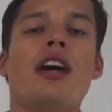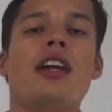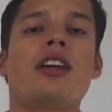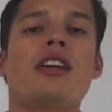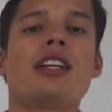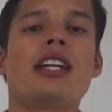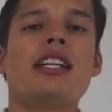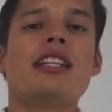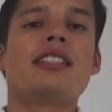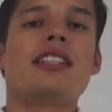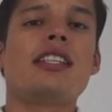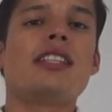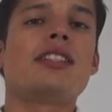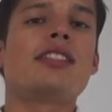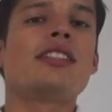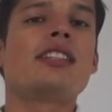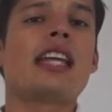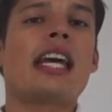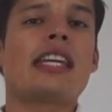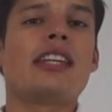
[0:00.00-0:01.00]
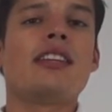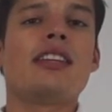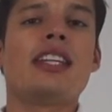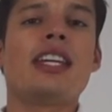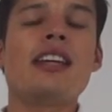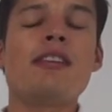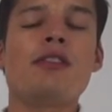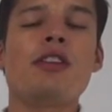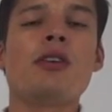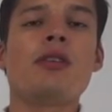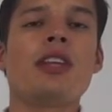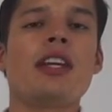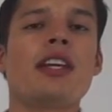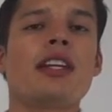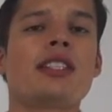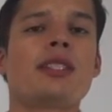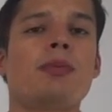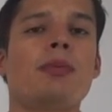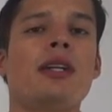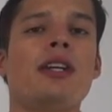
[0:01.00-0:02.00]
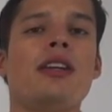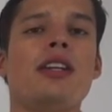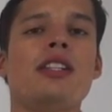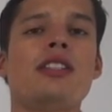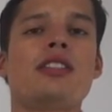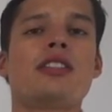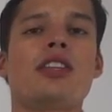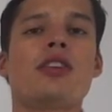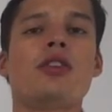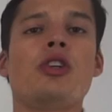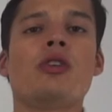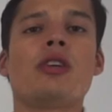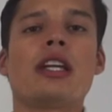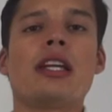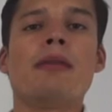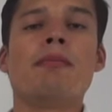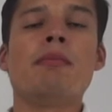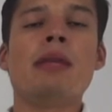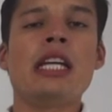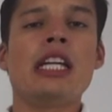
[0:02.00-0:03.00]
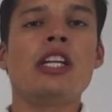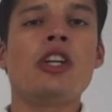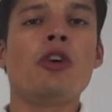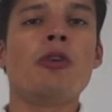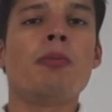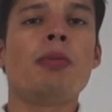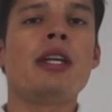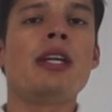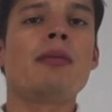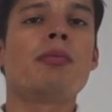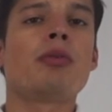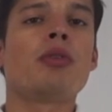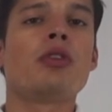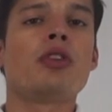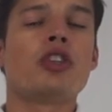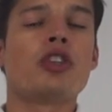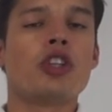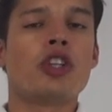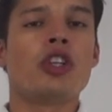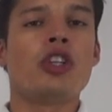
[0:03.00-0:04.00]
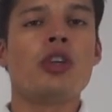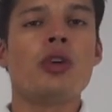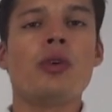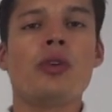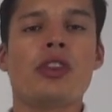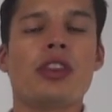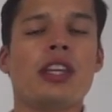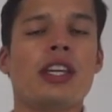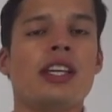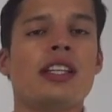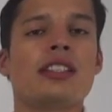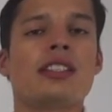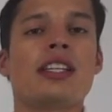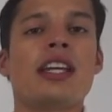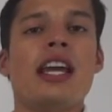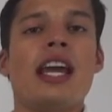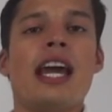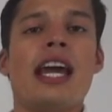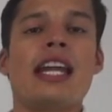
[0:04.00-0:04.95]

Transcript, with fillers: an organization that can give you the experience so you can meet new people, learn new things,